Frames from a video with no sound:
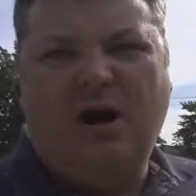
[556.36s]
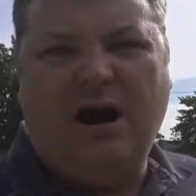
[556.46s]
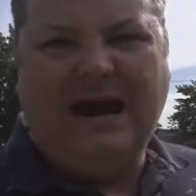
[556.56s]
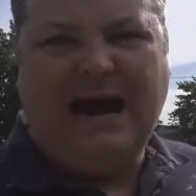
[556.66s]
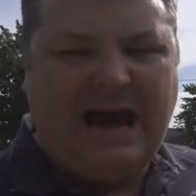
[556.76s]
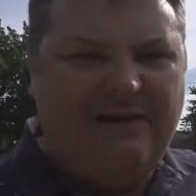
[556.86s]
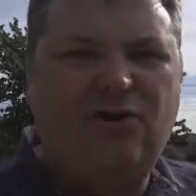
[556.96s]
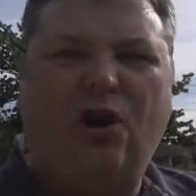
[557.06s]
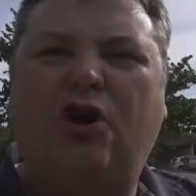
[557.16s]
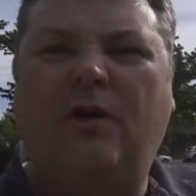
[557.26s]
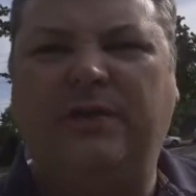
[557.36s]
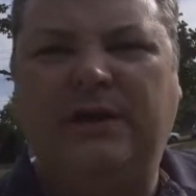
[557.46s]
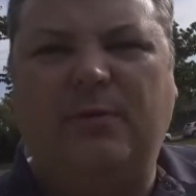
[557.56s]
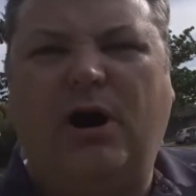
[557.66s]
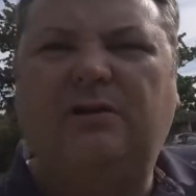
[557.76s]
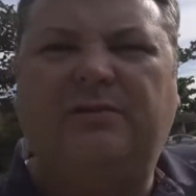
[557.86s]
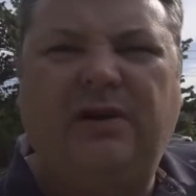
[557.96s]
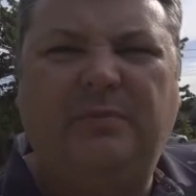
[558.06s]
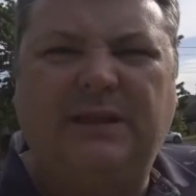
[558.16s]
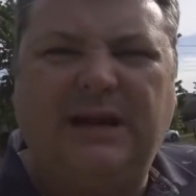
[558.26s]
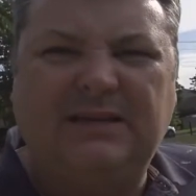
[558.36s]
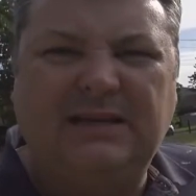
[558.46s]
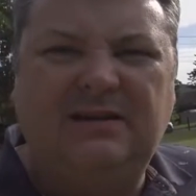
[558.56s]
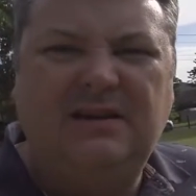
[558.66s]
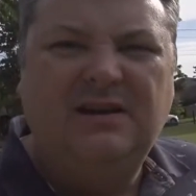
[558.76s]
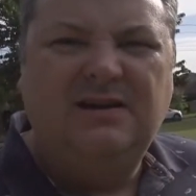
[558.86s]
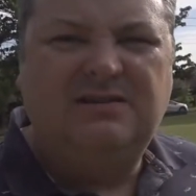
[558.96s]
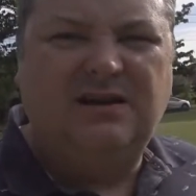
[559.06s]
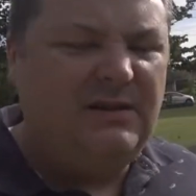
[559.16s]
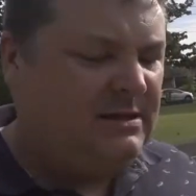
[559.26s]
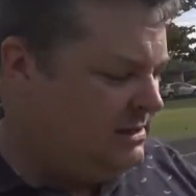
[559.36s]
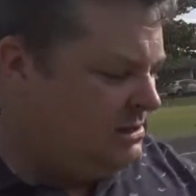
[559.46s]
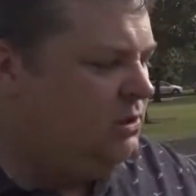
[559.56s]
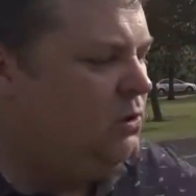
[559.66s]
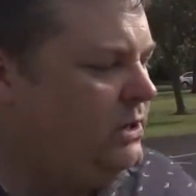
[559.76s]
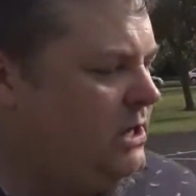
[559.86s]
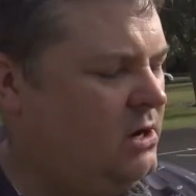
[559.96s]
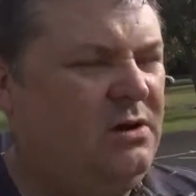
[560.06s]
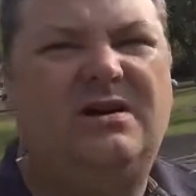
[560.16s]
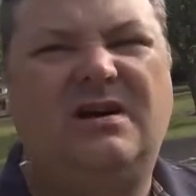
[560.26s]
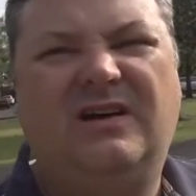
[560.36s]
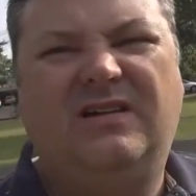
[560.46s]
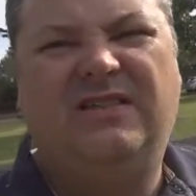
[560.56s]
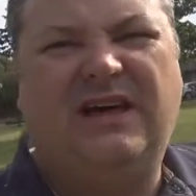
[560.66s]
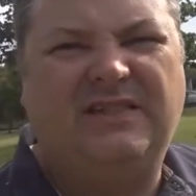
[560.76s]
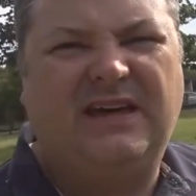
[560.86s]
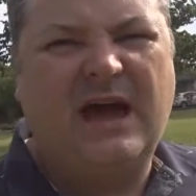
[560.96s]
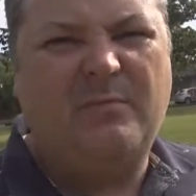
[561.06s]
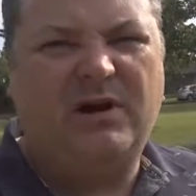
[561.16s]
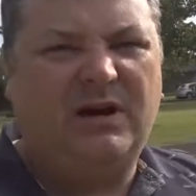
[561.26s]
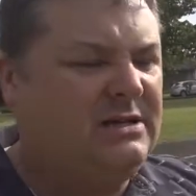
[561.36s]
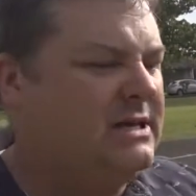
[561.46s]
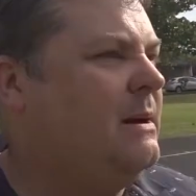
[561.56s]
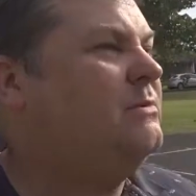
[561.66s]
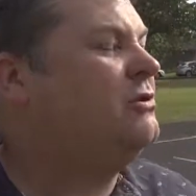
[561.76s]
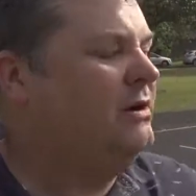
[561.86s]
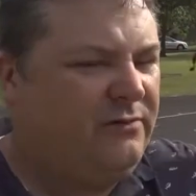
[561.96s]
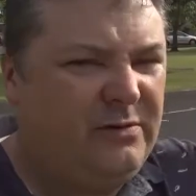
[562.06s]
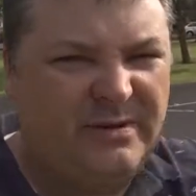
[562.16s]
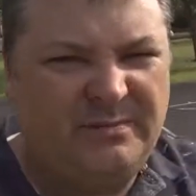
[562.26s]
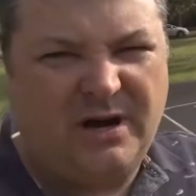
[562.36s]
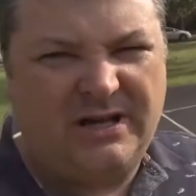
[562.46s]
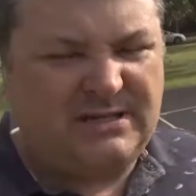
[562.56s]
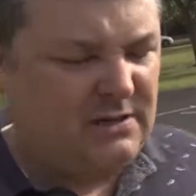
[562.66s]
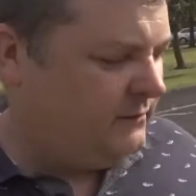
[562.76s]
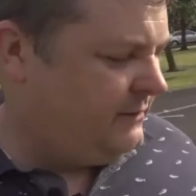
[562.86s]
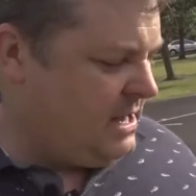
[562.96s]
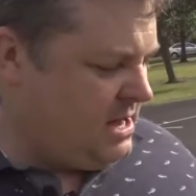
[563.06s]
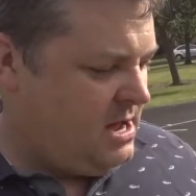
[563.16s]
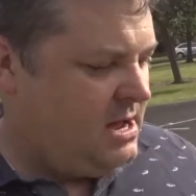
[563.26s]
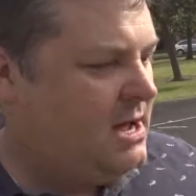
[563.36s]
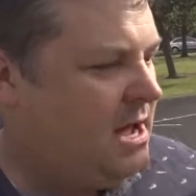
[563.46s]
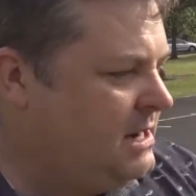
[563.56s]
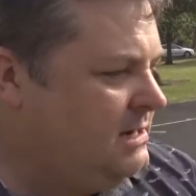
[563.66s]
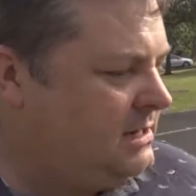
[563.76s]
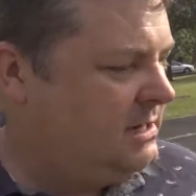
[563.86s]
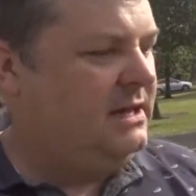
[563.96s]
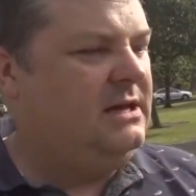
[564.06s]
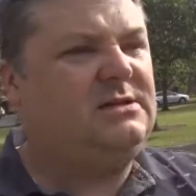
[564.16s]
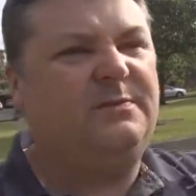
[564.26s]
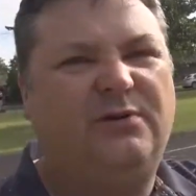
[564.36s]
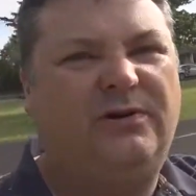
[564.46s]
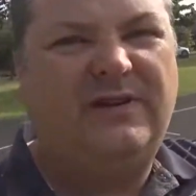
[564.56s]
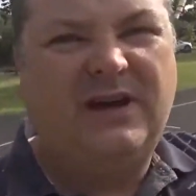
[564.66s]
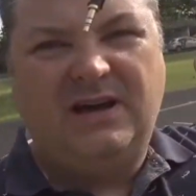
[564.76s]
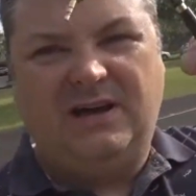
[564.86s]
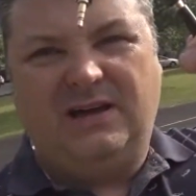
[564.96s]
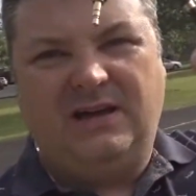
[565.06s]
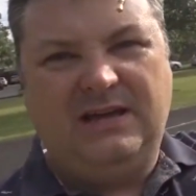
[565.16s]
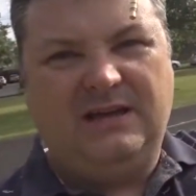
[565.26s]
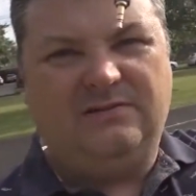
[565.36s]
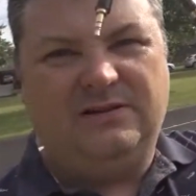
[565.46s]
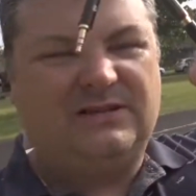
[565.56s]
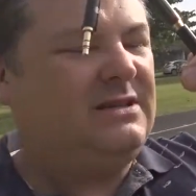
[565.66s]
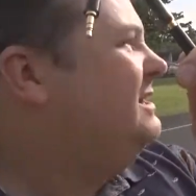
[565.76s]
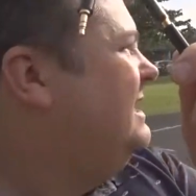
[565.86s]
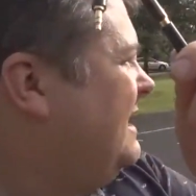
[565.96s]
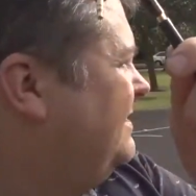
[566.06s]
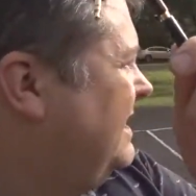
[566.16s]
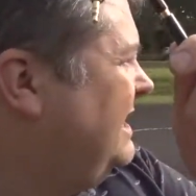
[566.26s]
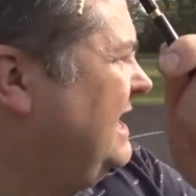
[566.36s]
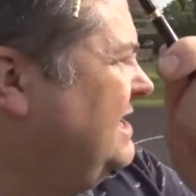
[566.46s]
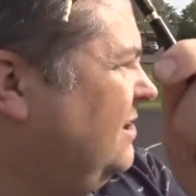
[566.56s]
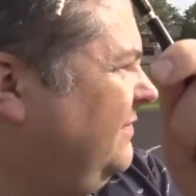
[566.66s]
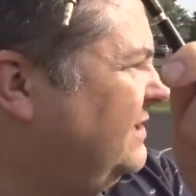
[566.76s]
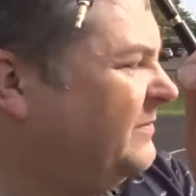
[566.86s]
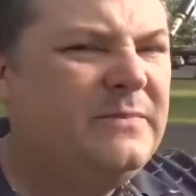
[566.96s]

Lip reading: I have not got the microphone plugged in, so this is the audio that the camera is capturing from it by itself. Yeah, and here's the proof. Here is the other end of it.